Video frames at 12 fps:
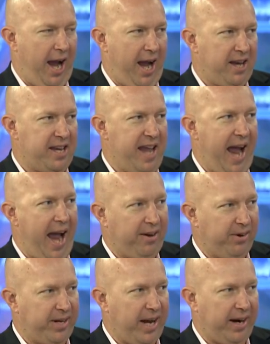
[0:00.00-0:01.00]
And the
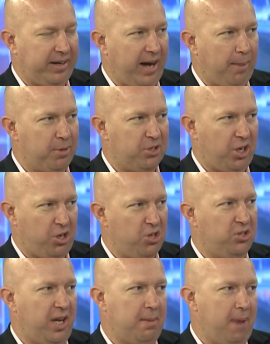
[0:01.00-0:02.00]
aggregated numbers that you
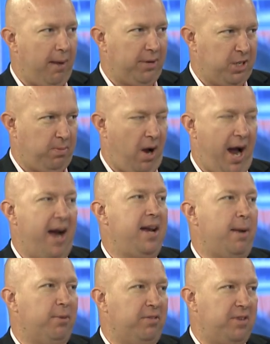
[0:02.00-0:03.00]
see published by a
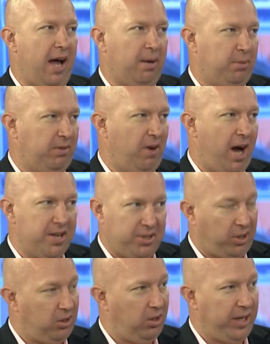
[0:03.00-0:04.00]
number of data
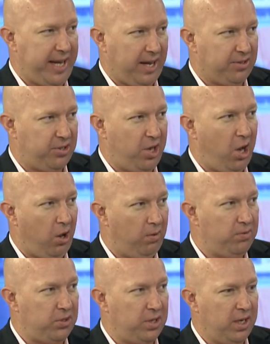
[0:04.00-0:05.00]
providers, including
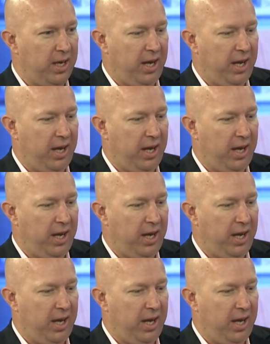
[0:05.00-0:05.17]
ourselves,